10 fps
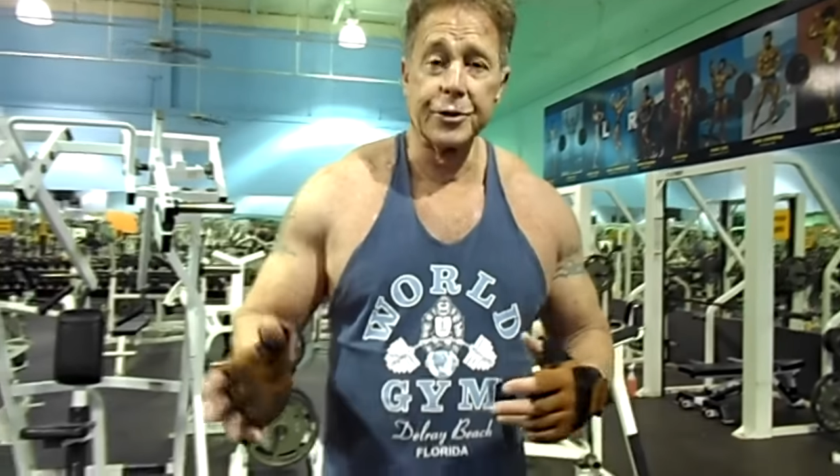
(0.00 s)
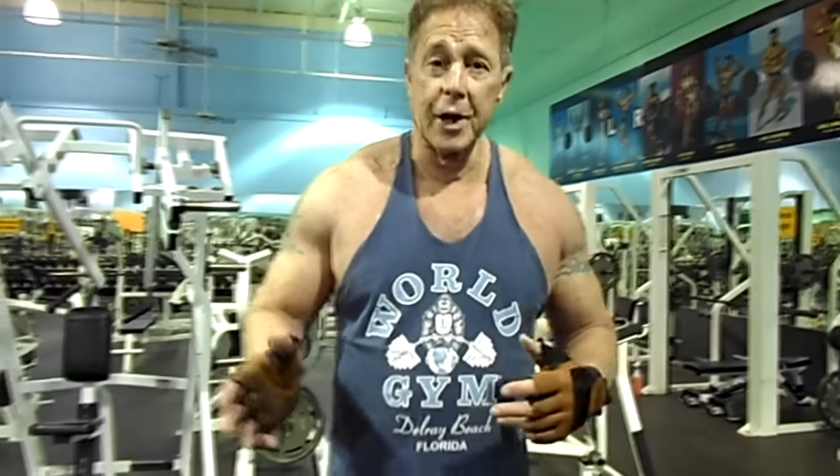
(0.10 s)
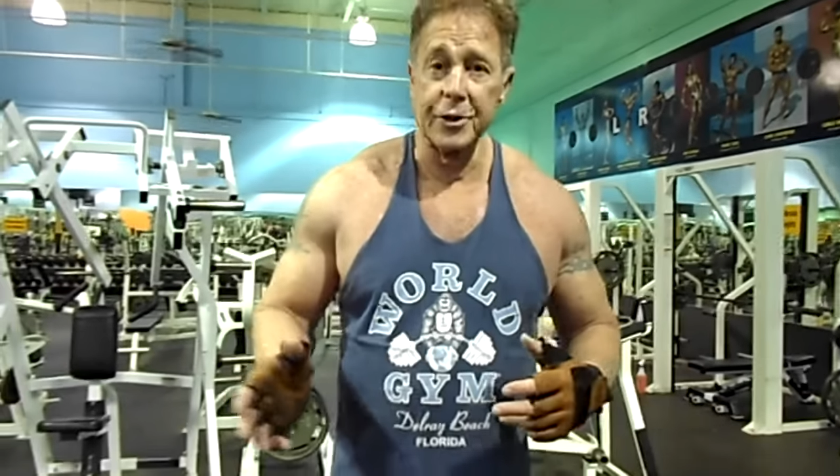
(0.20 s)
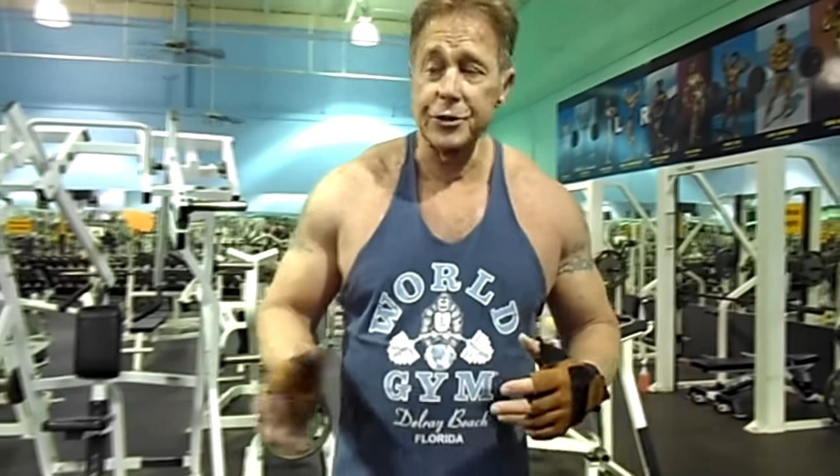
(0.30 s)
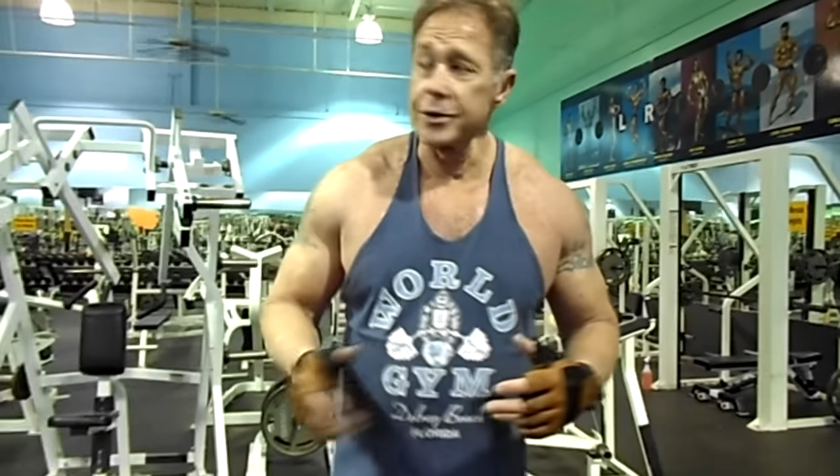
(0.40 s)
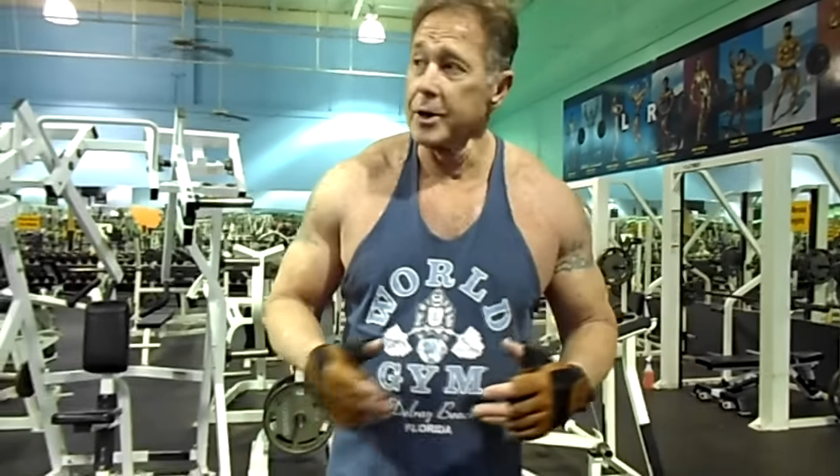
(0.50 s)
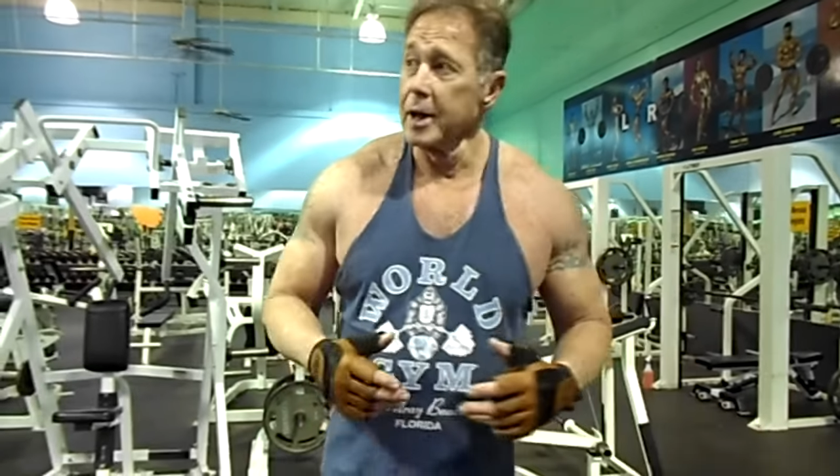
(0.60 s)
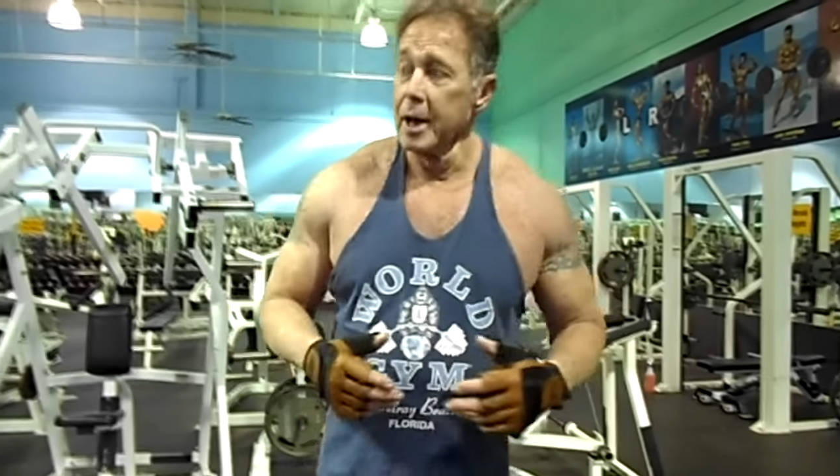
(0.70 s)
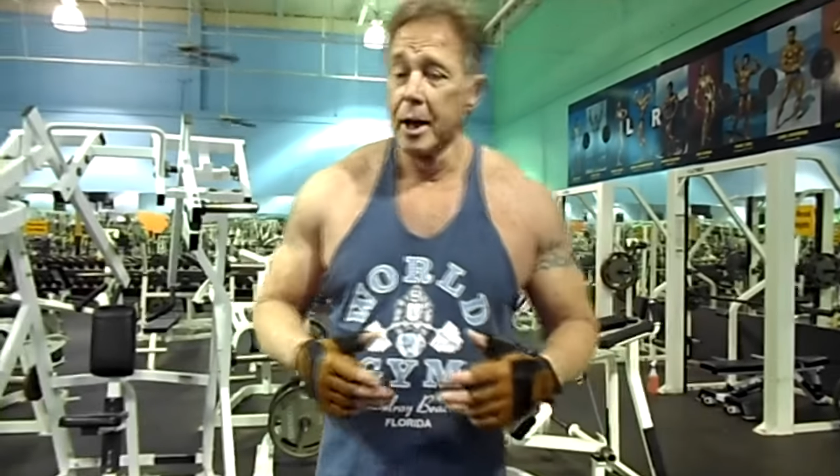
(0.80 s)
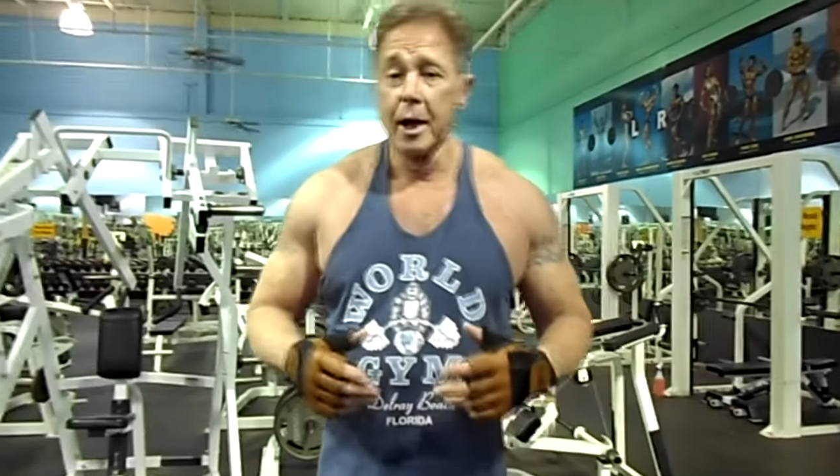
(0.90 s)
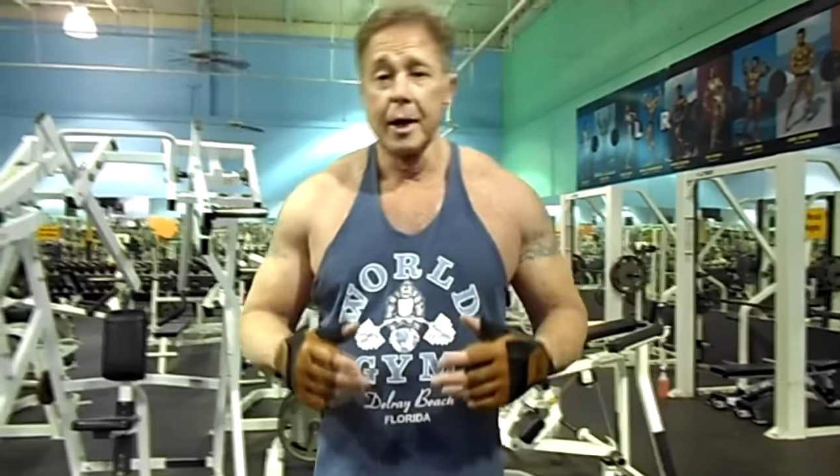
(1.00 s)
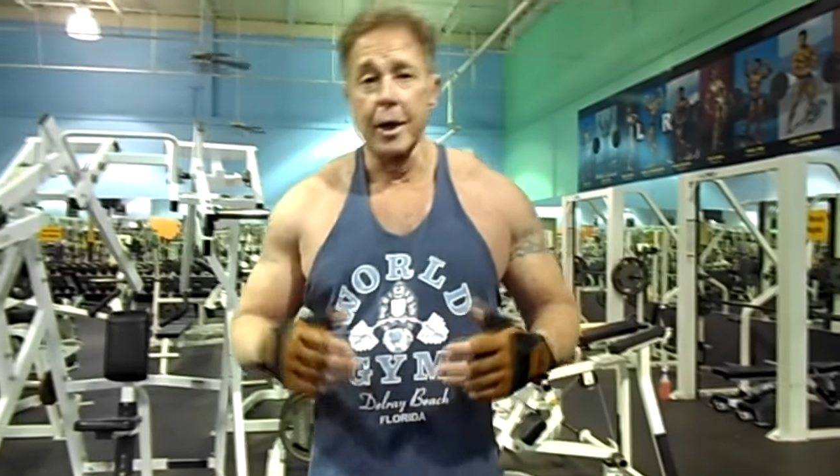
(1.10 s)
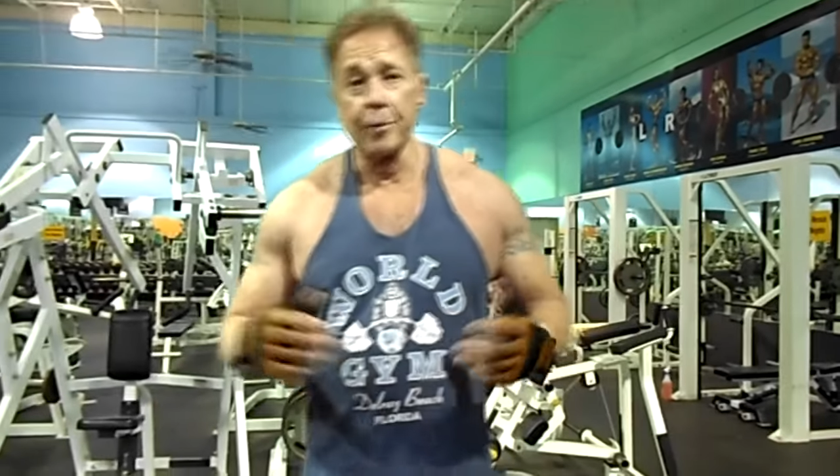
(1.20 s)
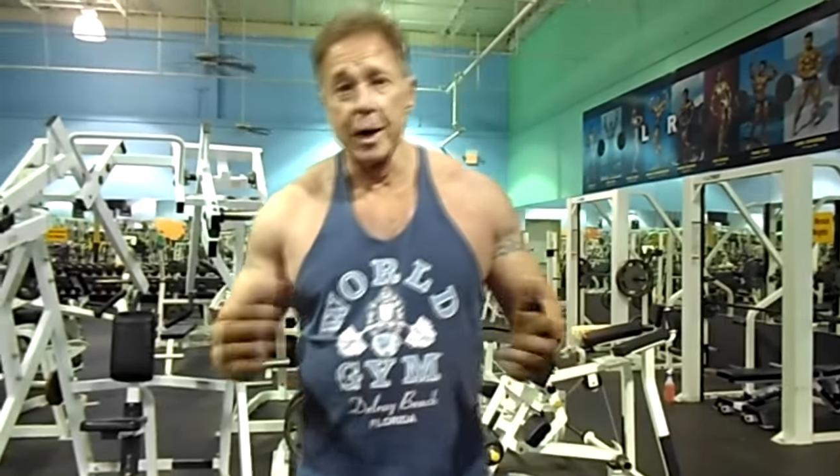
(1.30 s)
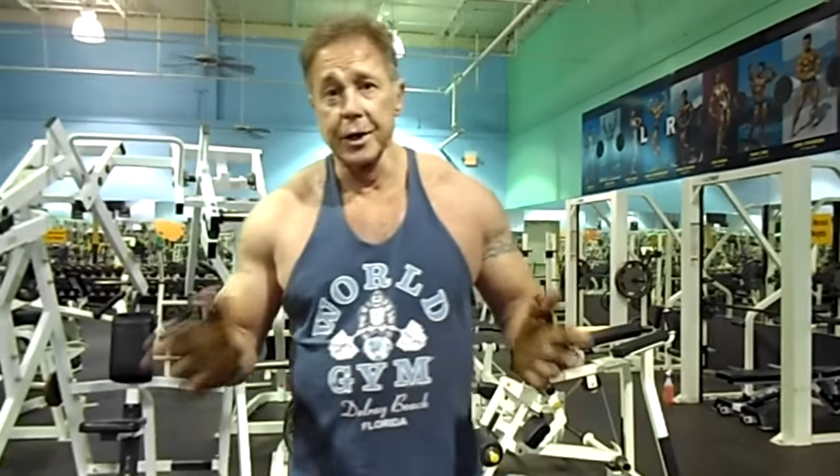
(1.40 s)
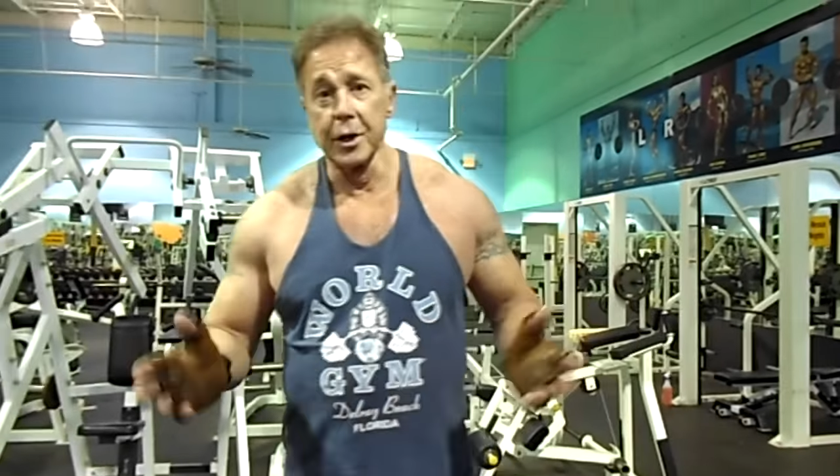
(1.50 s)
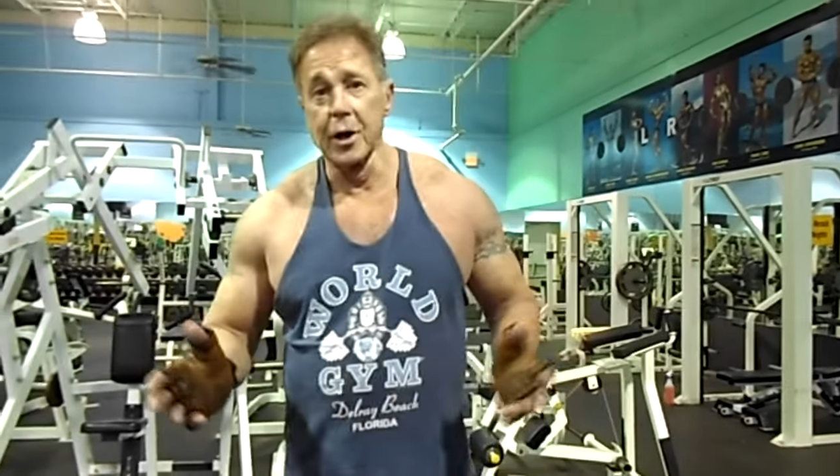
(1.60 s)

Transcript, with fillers: test, get ready to